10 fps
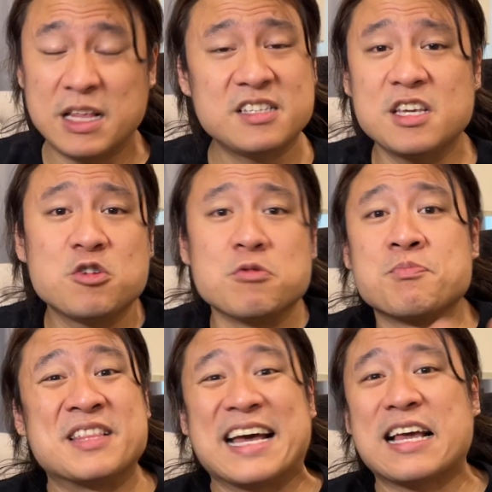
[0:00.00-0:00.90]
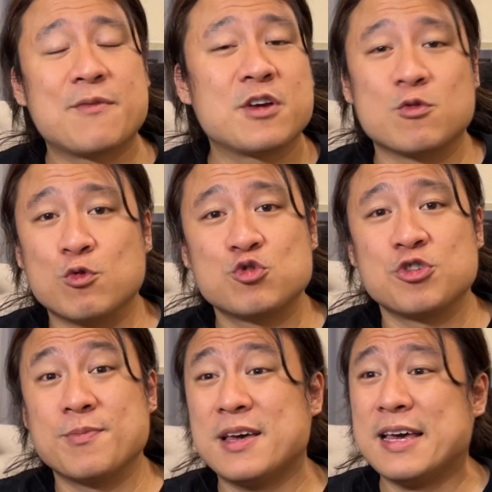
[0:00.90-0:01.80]
Let's say you're in Penang having a road
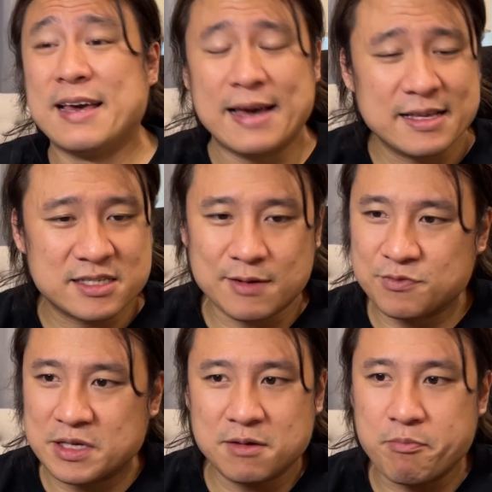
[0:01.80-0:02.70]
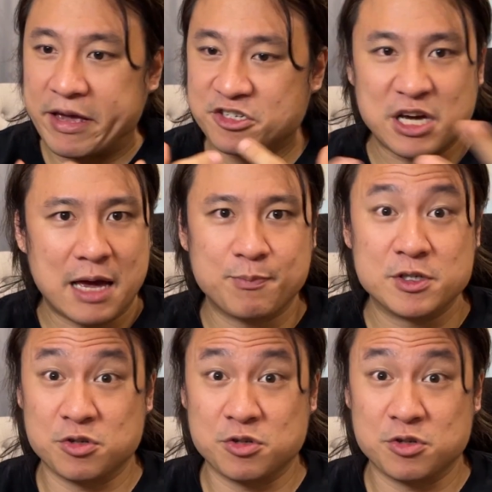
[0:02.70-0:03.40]
trip and something major happens,